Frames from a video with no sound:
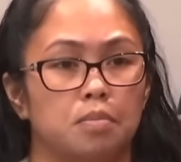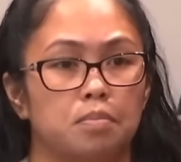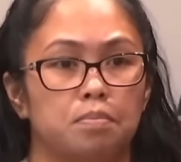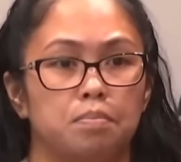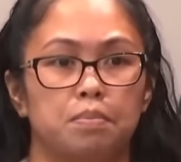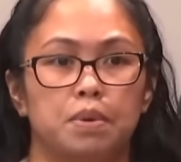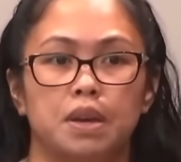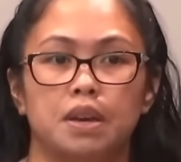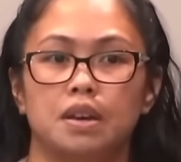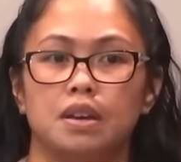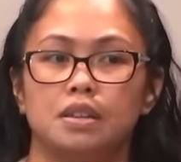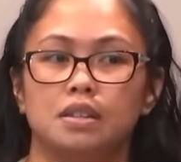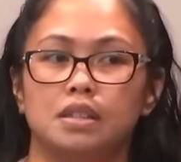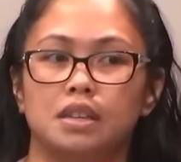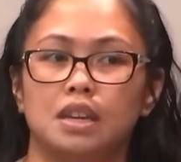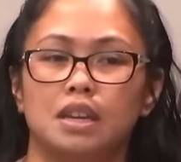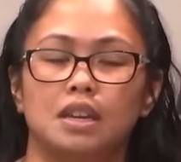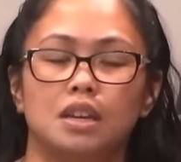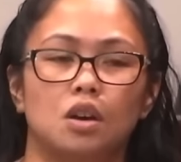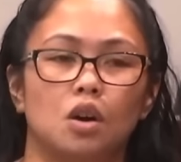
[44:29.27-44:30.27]
Because
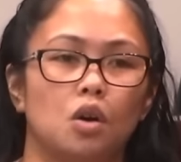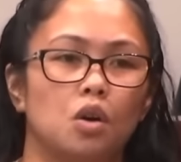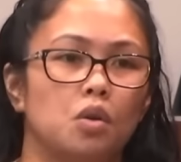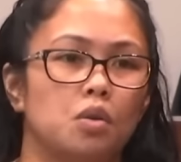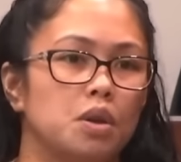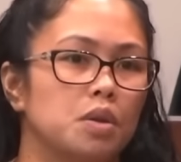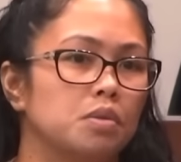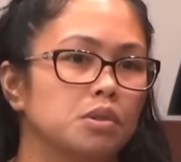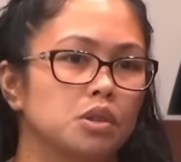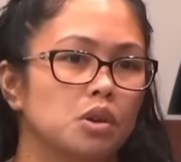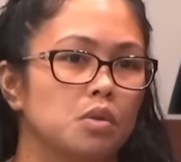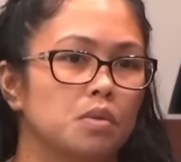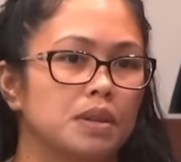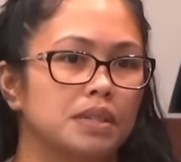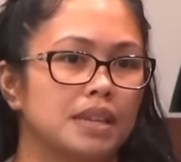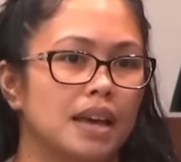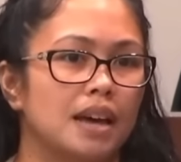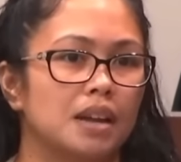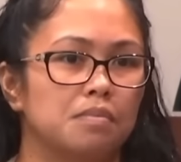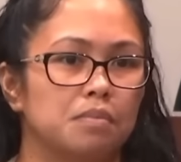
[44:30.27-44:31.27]
he was always
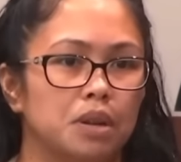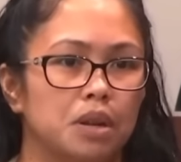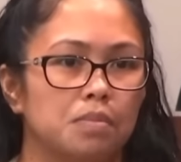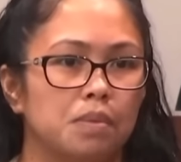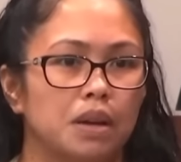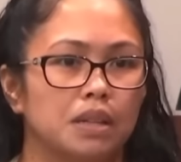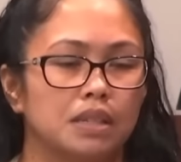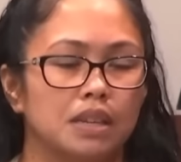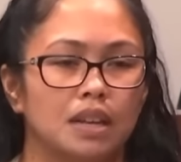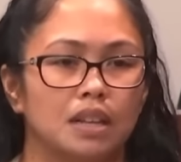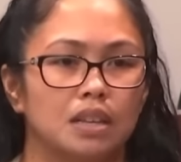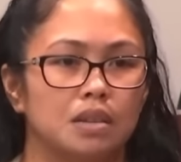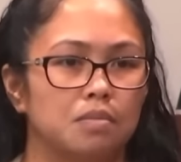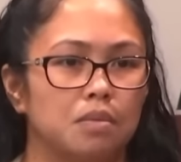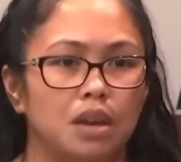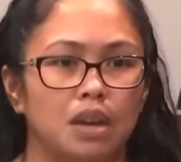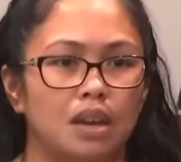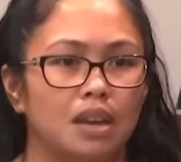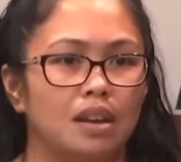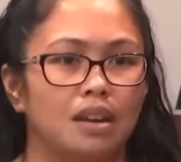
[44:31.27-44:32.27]
adamant about telling
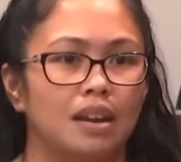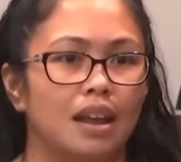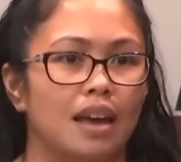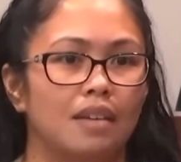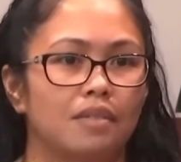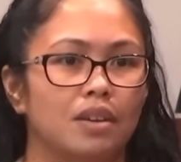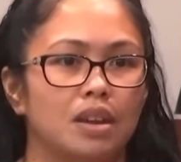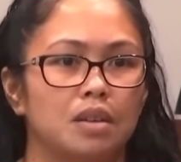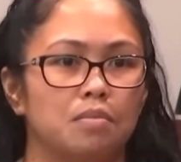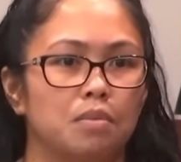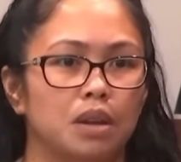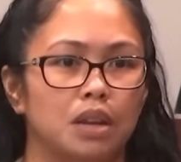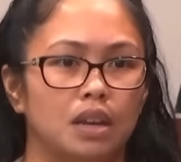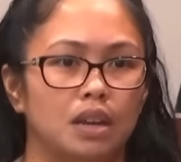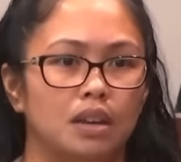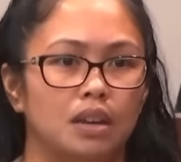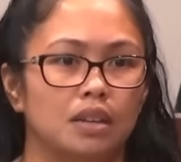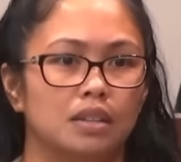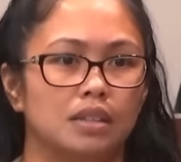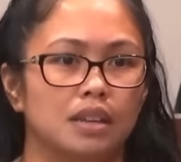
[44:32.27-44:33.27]
me he didn't have any money
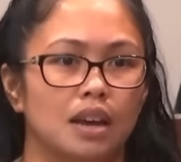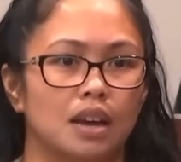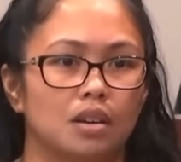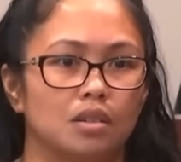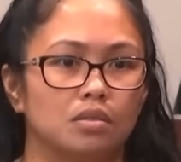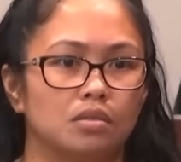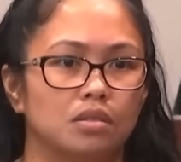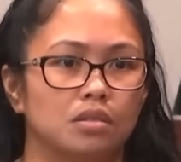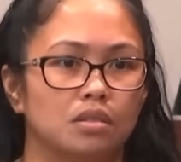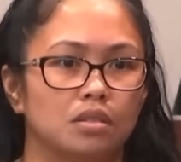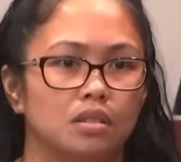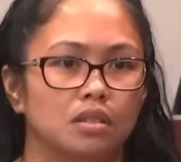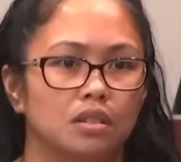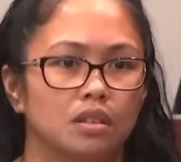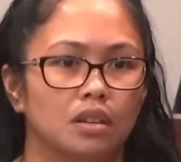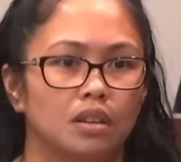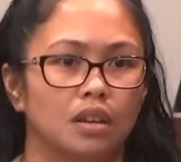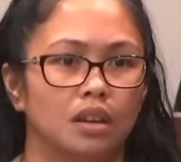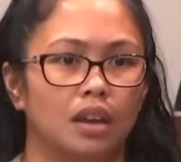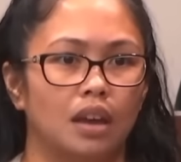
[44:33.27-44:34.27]
in his house.
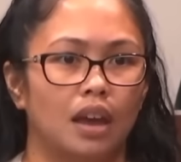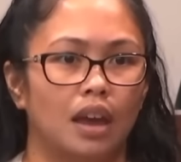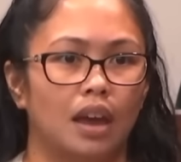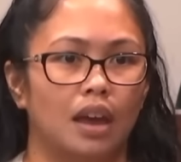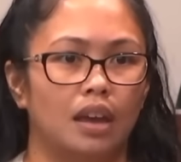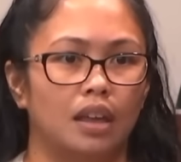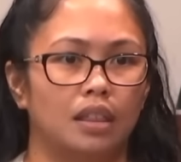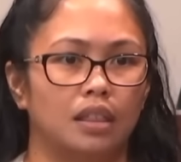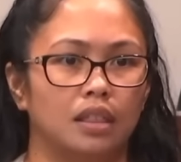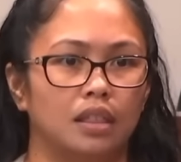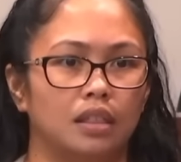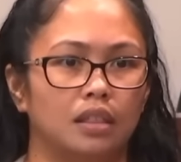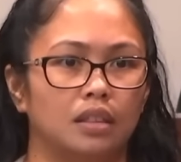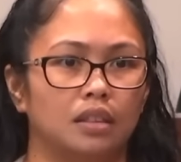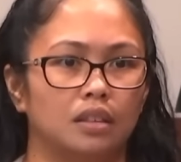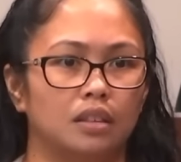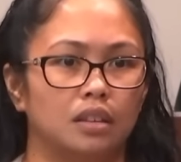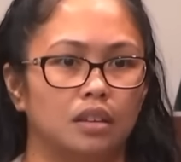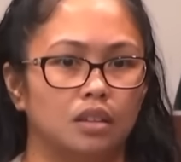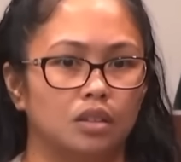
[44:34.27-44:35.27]
And
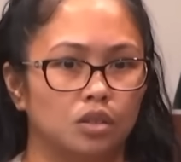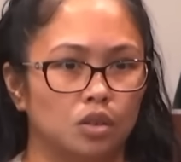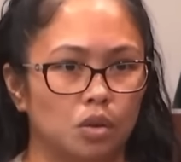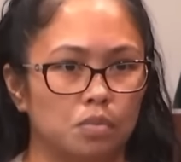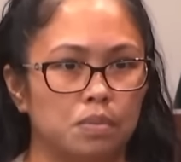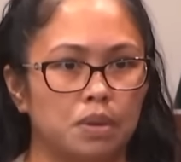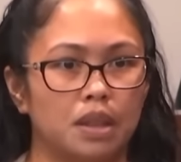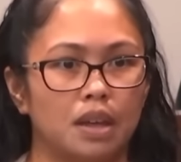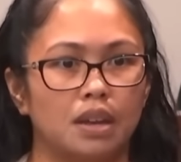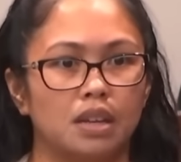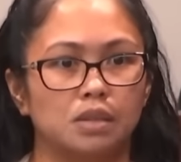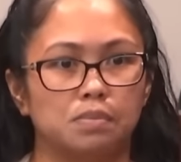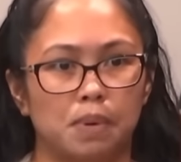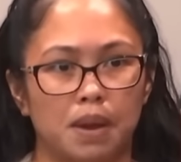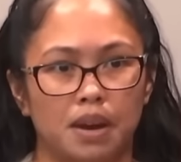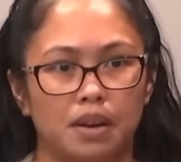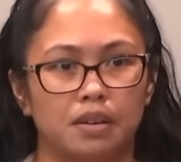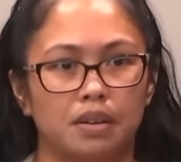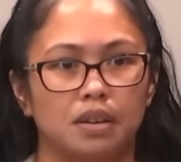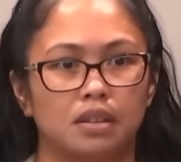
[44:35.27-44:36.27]
he told me that his
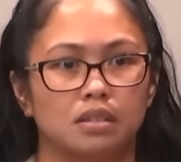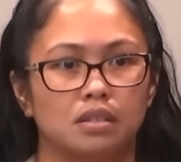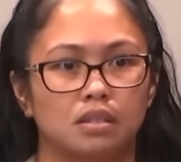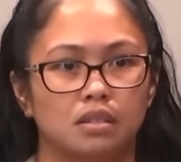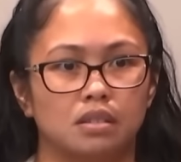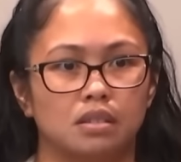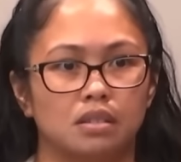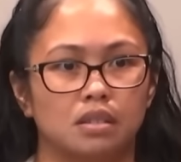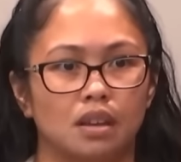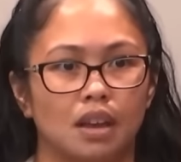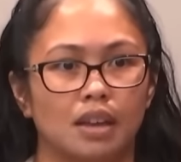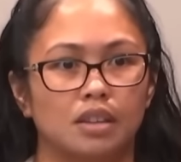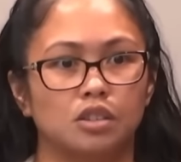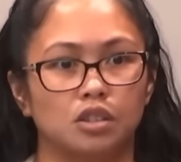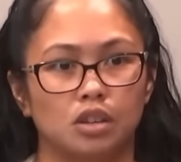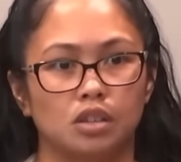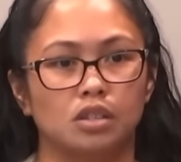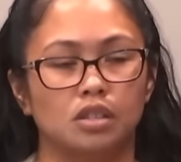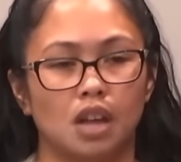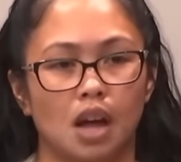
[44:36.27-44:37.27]
parents had
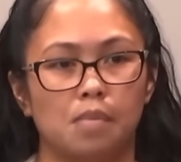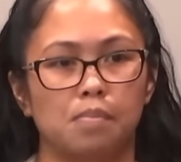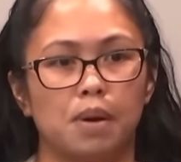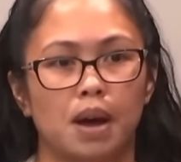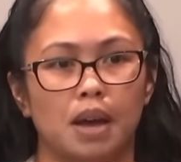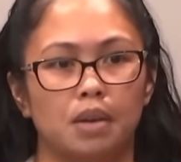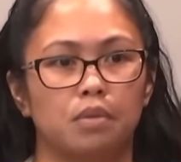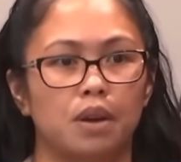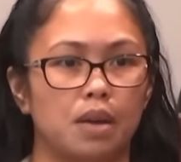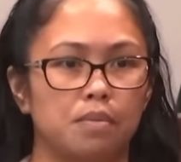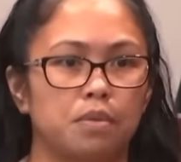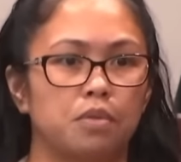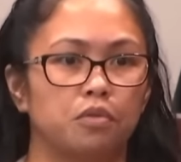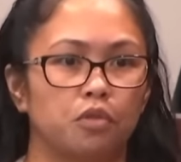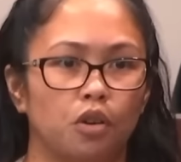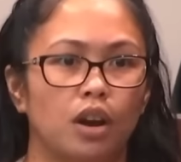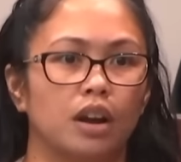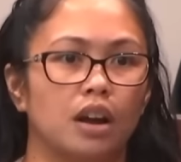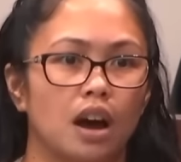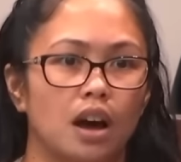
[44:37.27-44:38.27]
just stopped by right
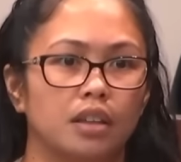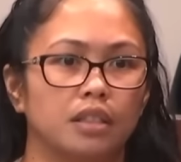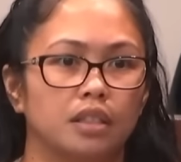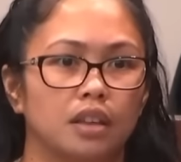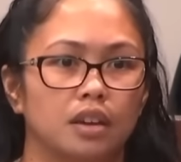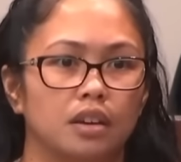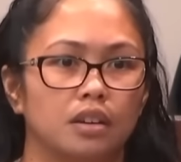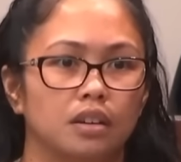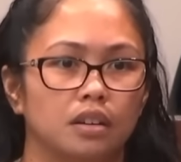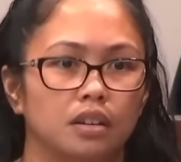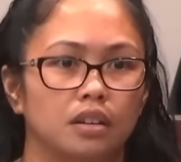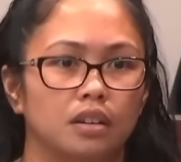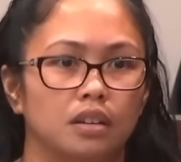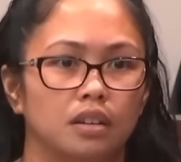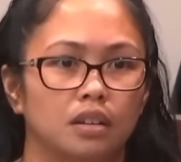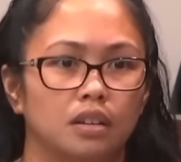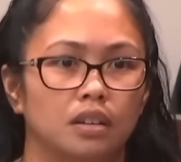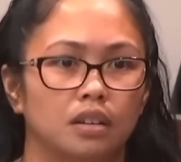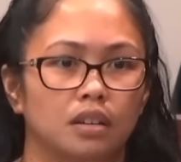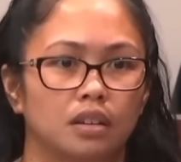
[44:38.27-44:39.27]
before I got there.
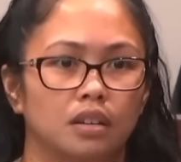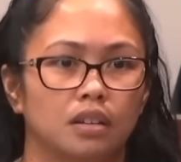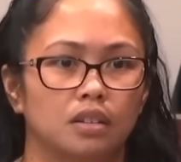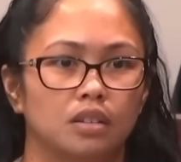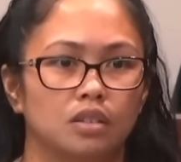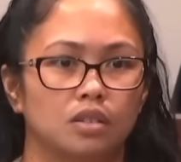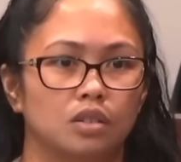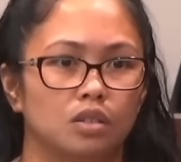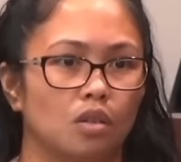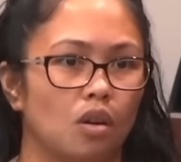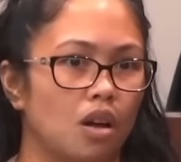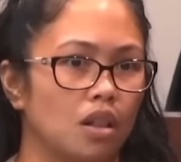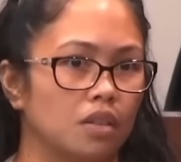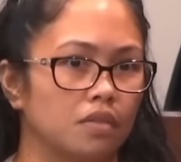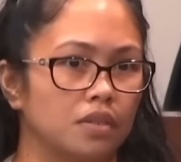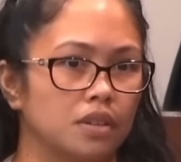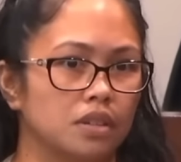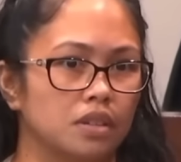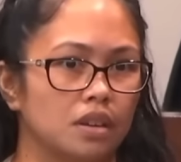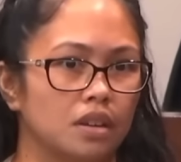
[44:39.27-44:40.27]
So okay. All of
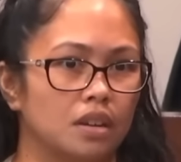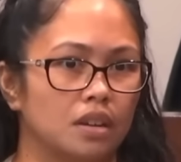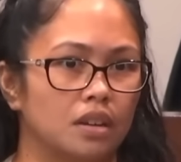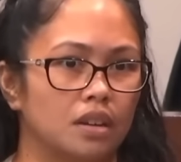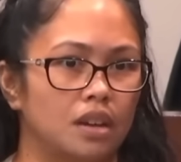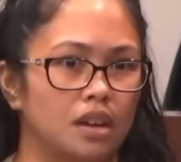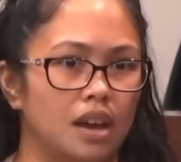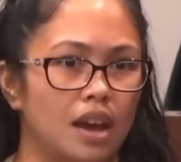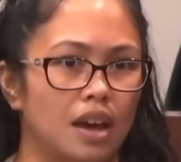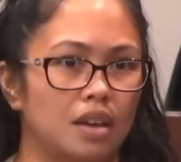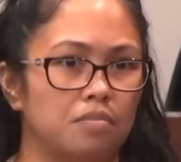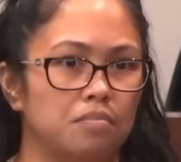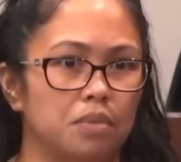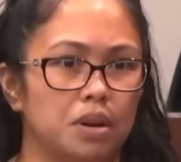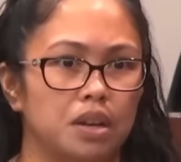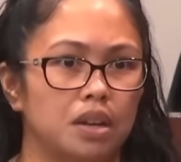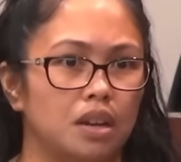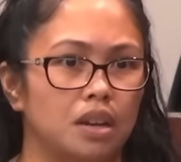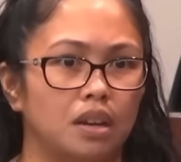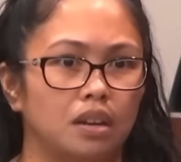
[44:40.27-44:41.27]
a sudden he had
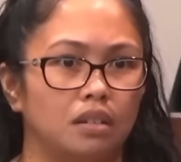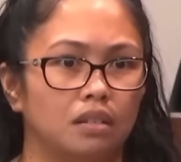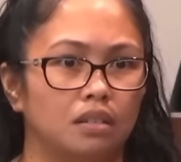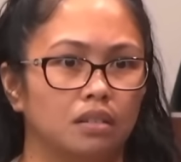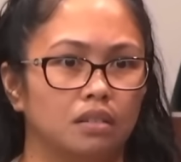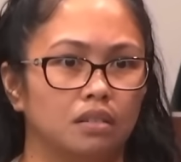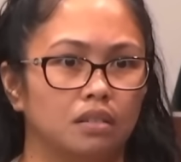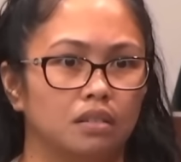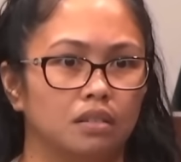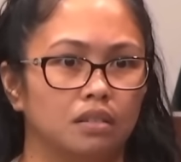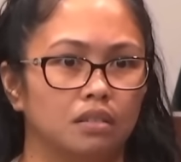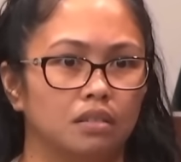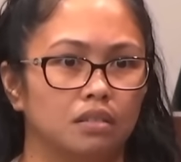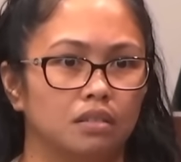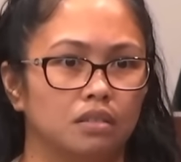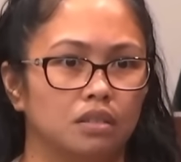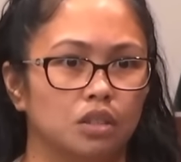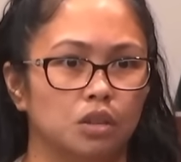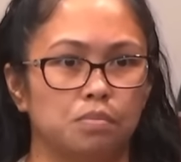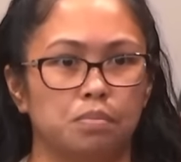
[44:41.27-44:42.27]
money
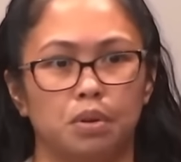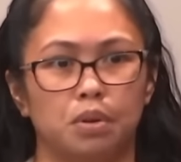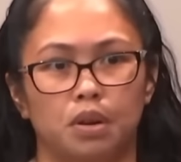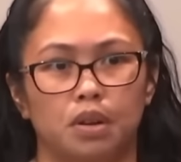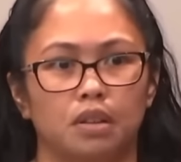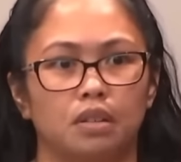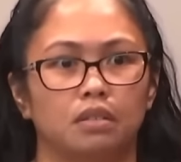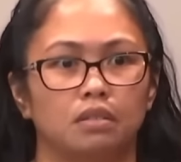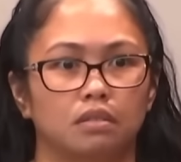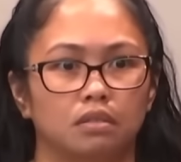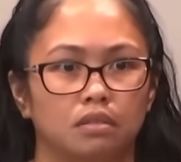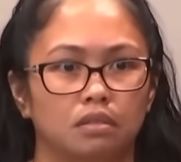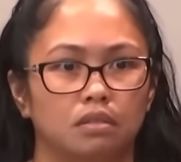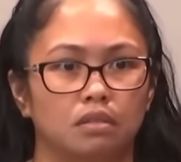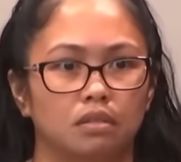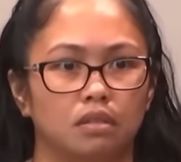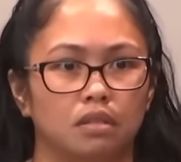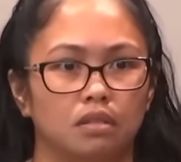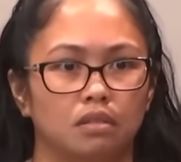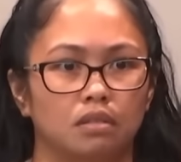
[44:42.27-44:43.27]
to put
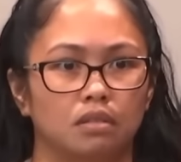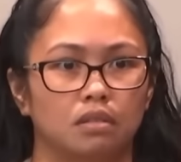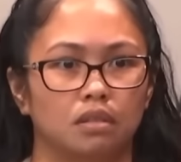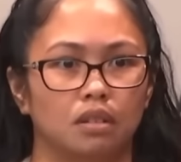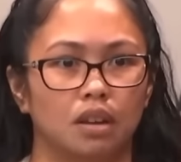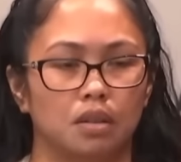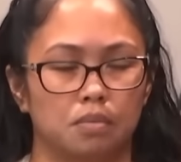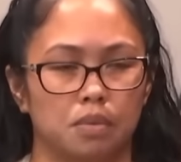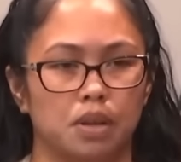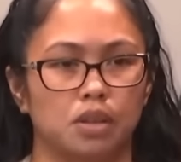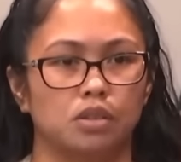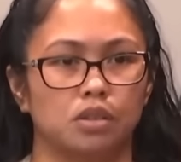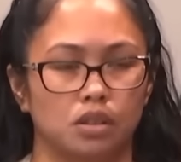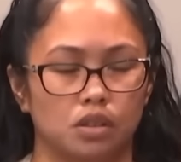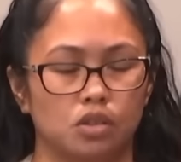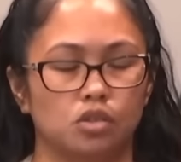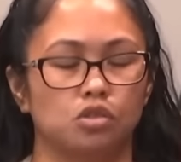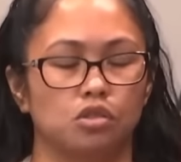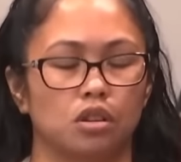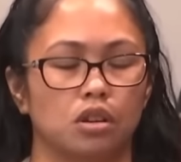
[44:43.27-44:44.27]
in the
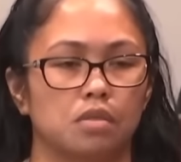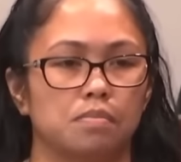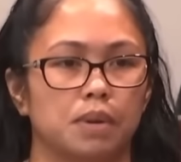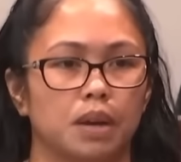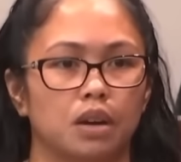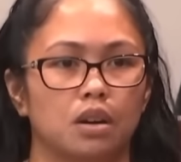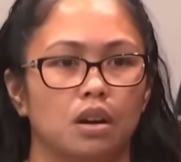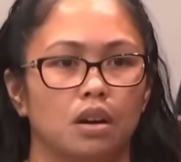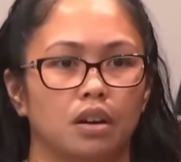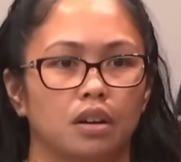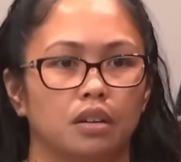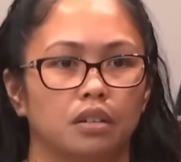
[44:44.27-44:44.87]
trunk of my car.